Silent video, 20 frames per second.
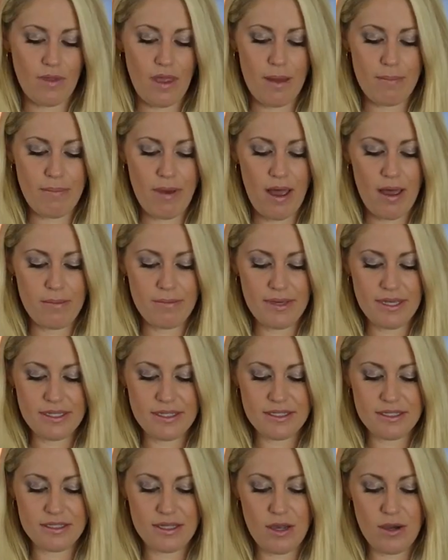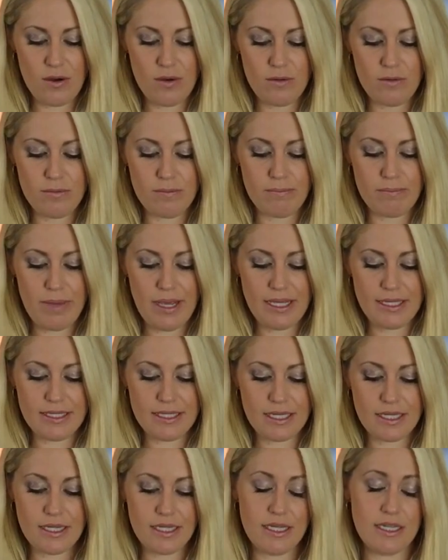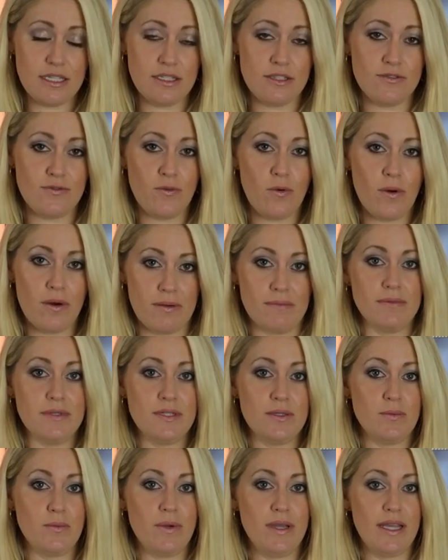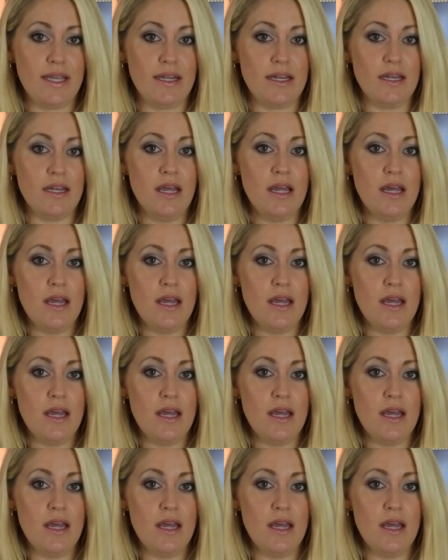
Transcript: A pumice stone basically is formed when